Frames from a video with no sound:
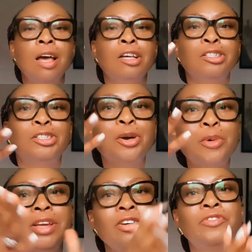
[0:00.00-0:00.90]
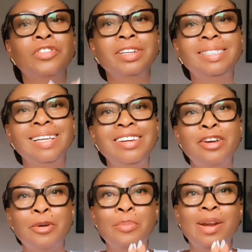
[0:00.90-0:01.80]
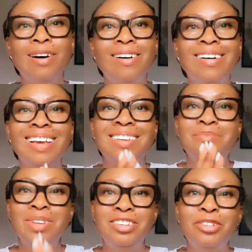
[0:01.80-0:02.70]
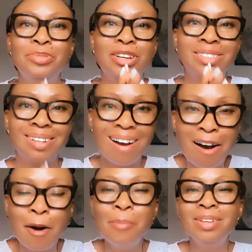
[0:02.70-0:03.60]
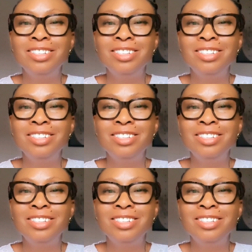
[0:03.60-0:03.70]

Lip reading: So when you've written your blog in medium.com,